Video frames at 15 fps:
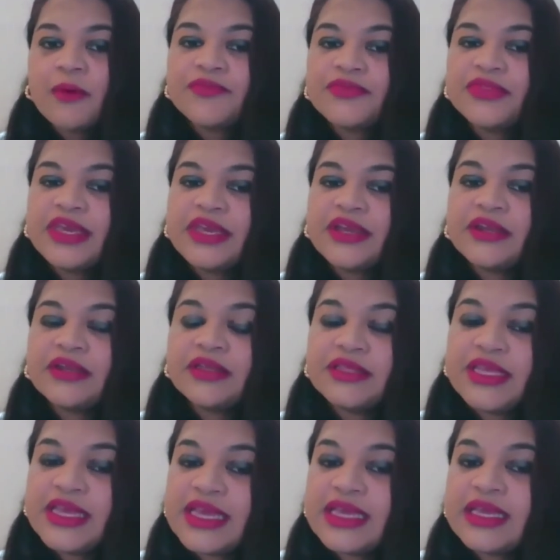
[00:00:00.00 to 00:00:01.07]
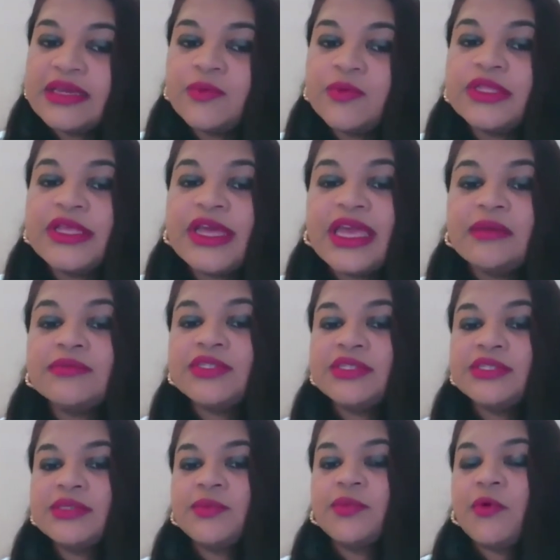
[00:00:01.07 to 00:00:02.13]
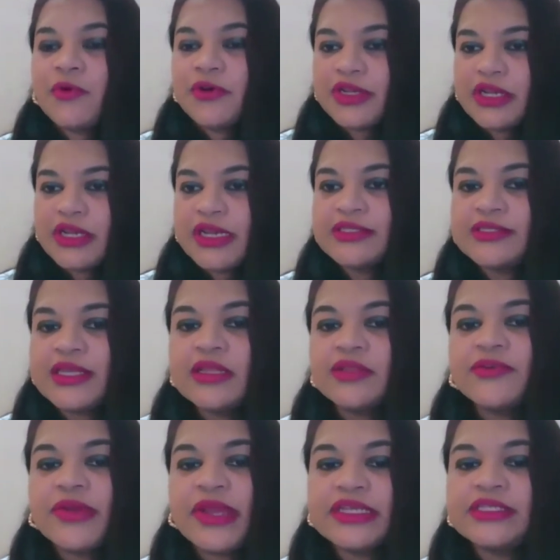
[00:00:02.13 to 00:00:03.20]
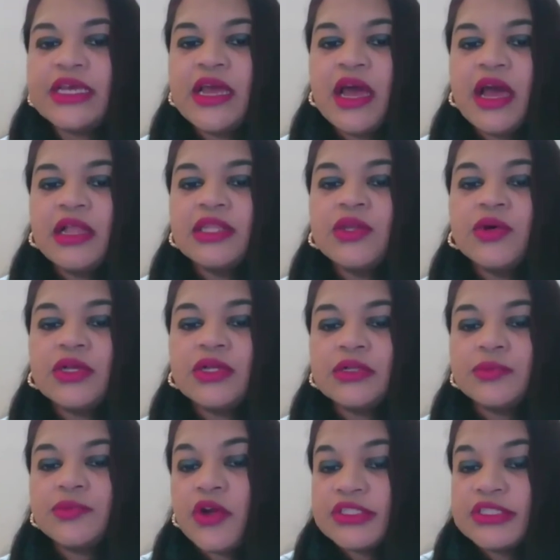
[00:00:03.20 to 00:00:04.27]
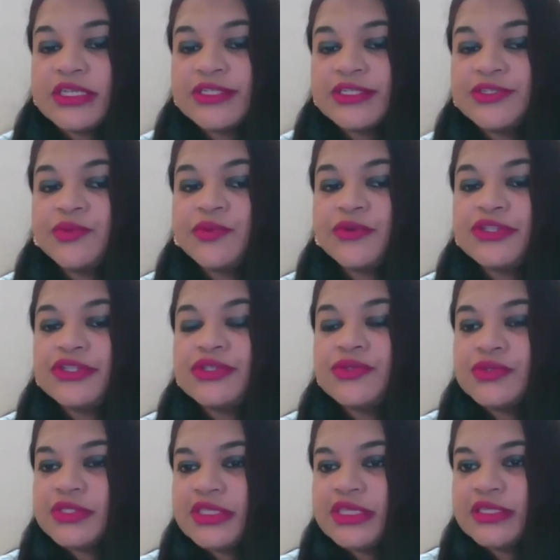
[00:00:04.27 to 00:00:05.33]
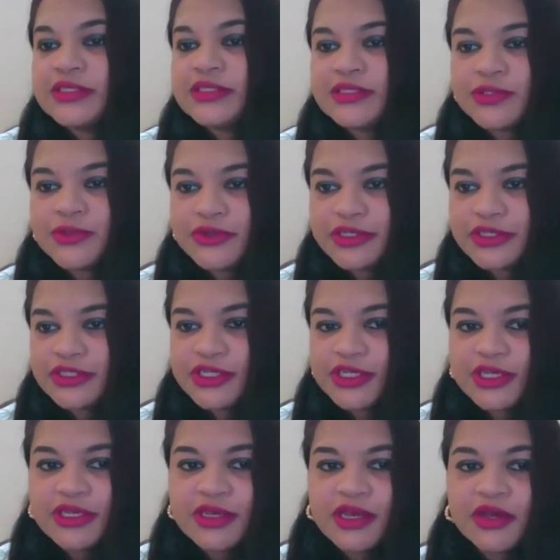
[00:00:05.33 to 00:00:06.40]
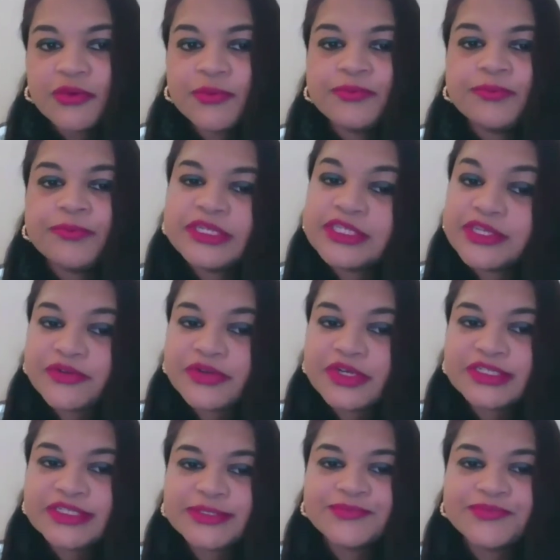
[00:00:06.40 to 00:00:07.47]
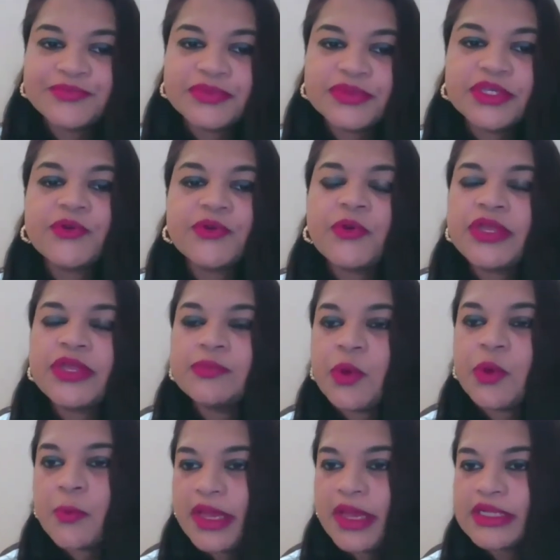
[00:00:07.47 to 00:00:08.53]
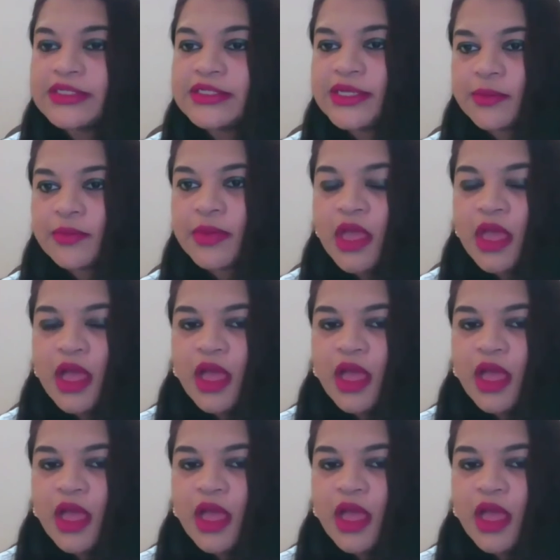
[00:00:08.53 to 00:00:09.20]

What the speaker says: they will aim to support and accelerate local projects to produce these strategic materials. The growing momentum